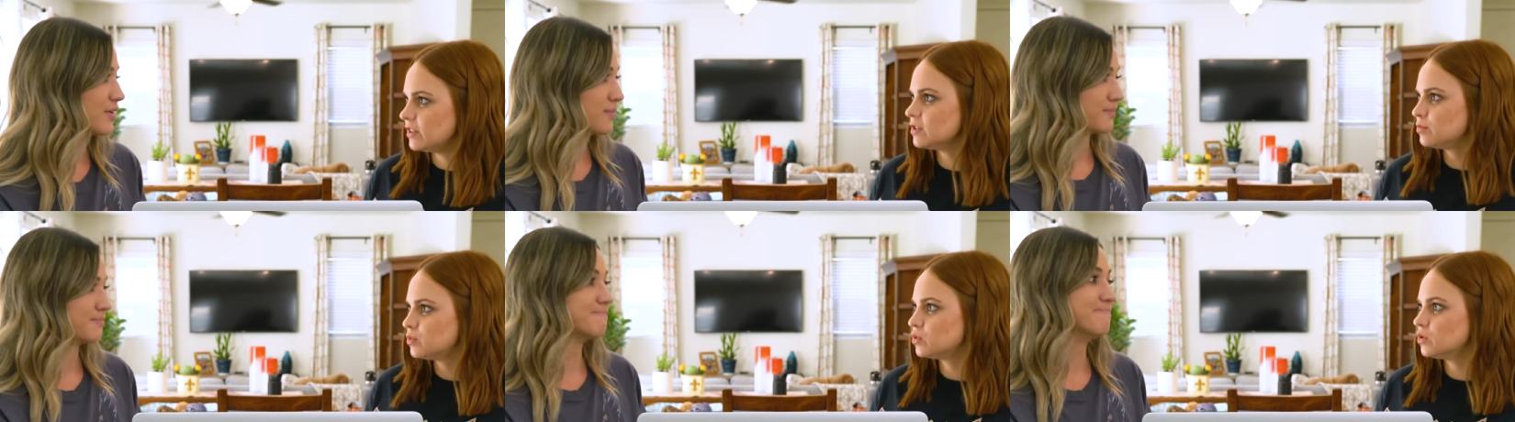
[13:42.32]
Speaker 1: in the
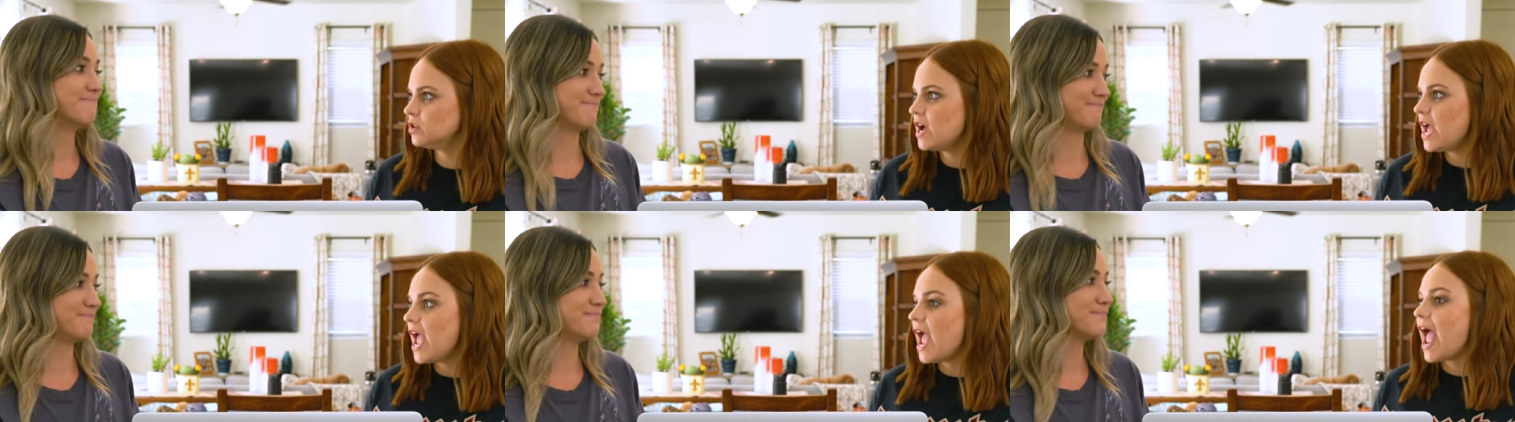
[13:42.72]
pool,
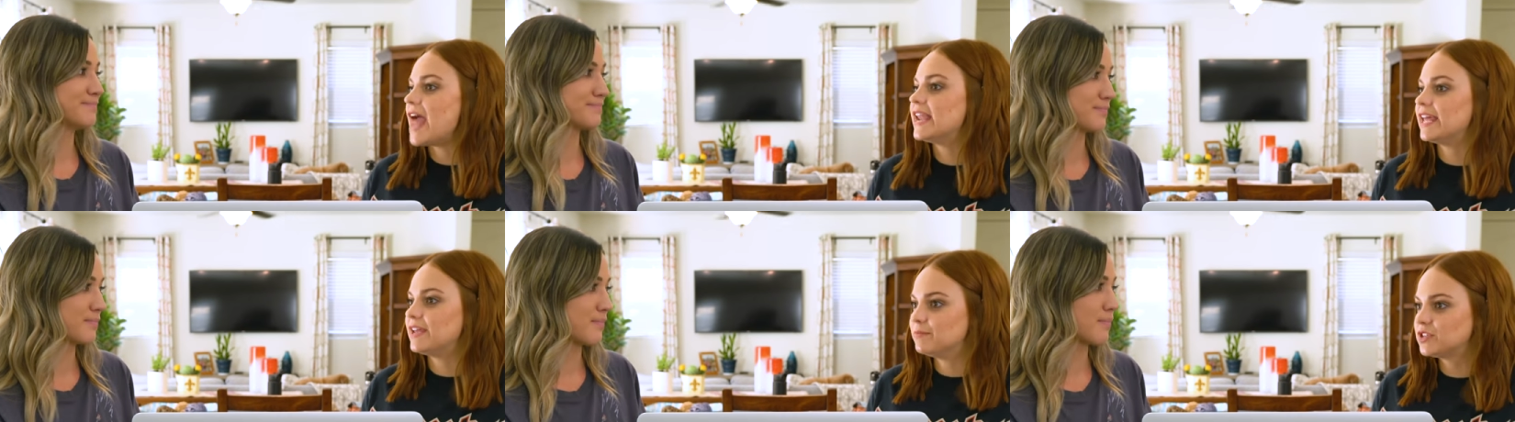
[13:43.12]
mm-hmm. and
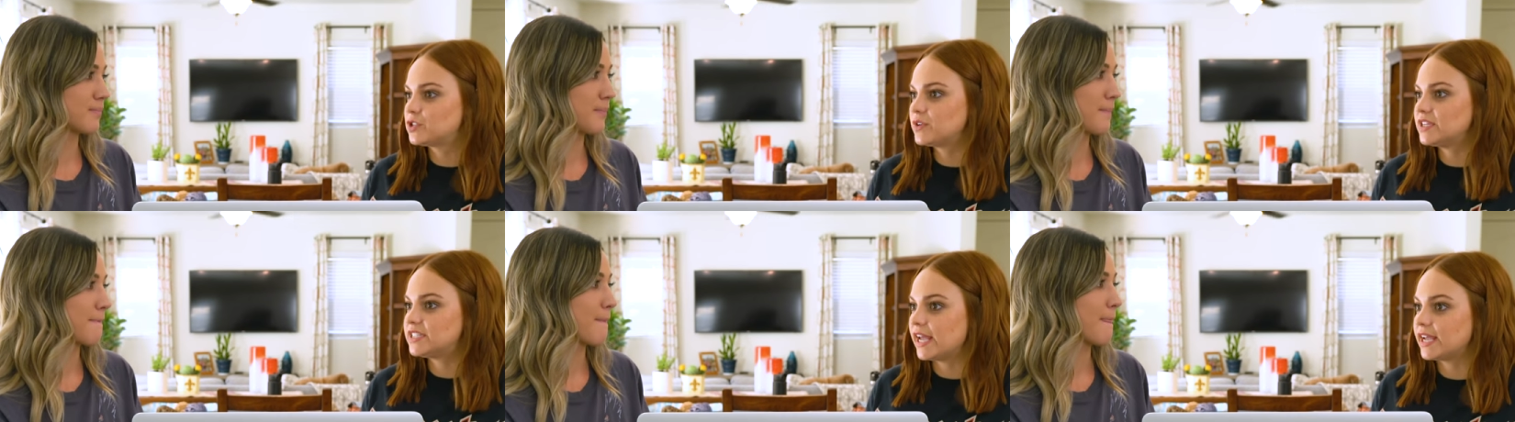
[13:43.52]
in
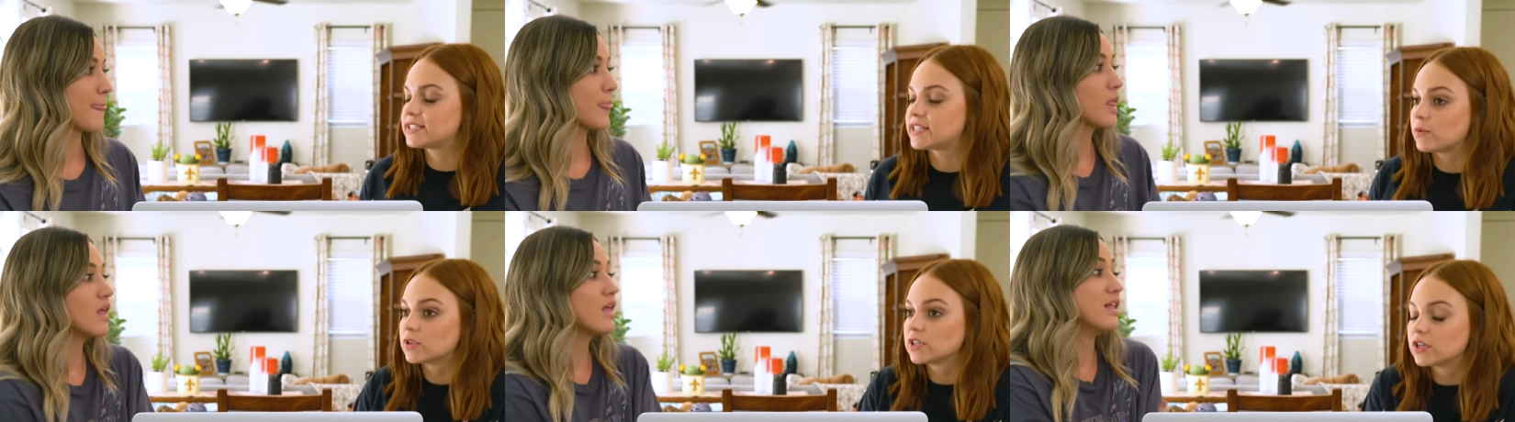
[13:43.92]
between takes,
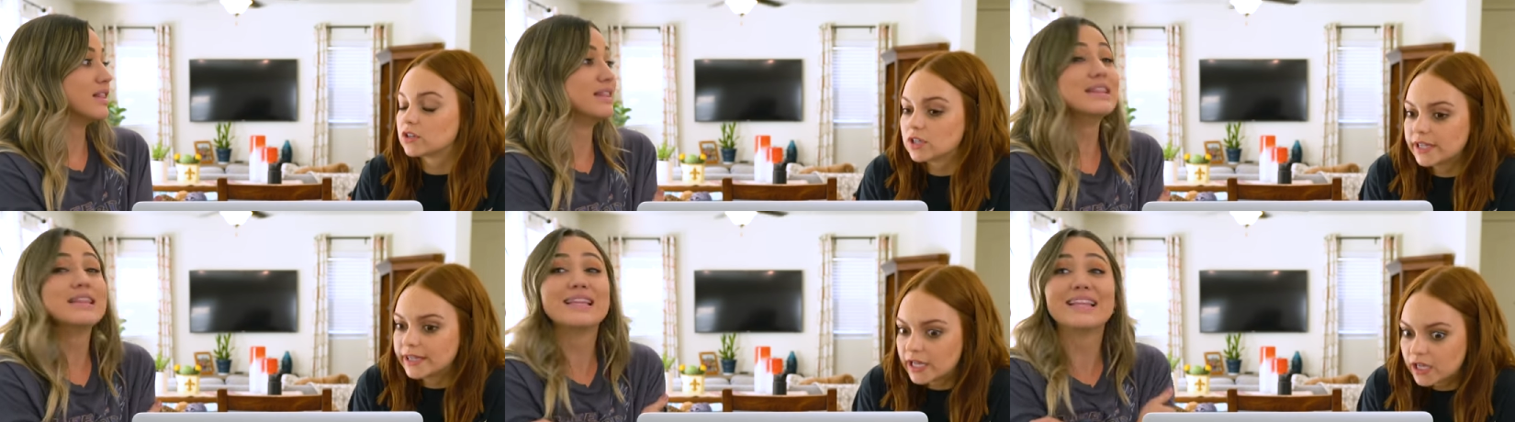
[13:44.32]
they were
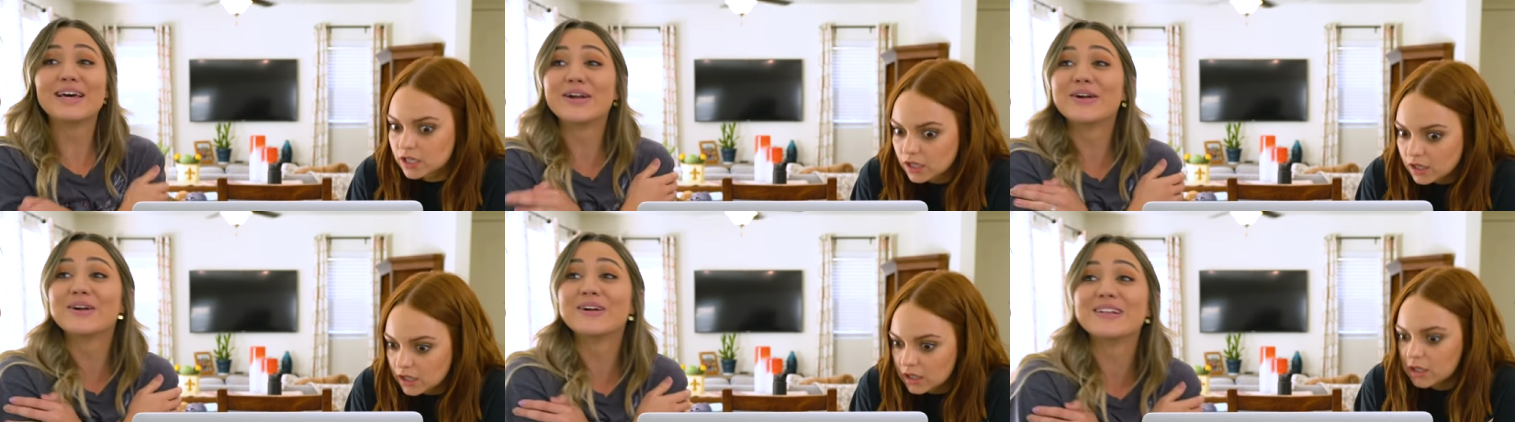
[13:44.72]
literally like...
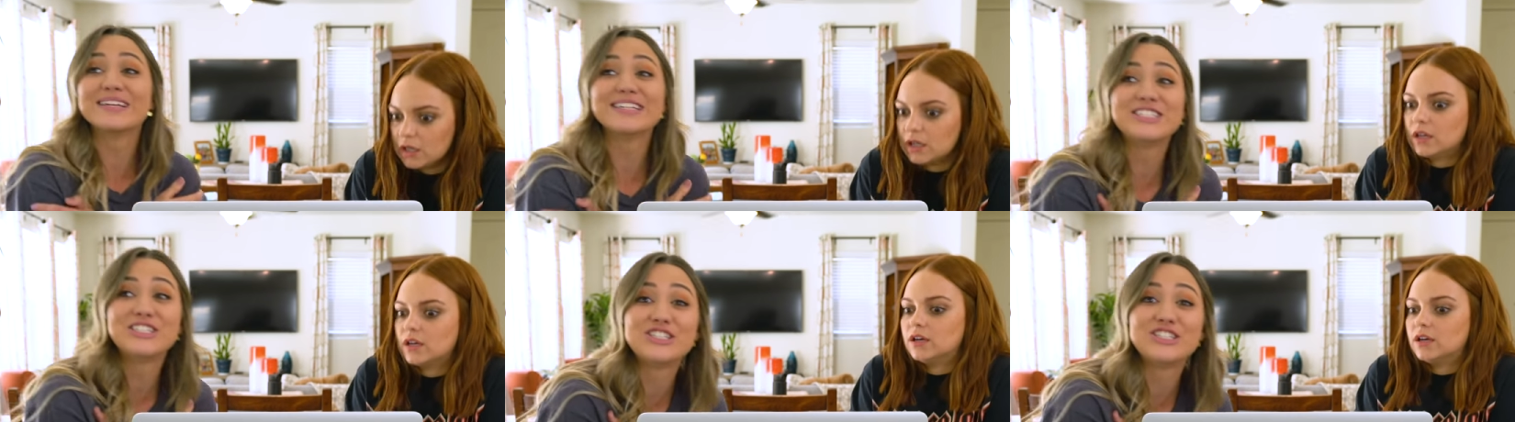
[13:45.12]
Literally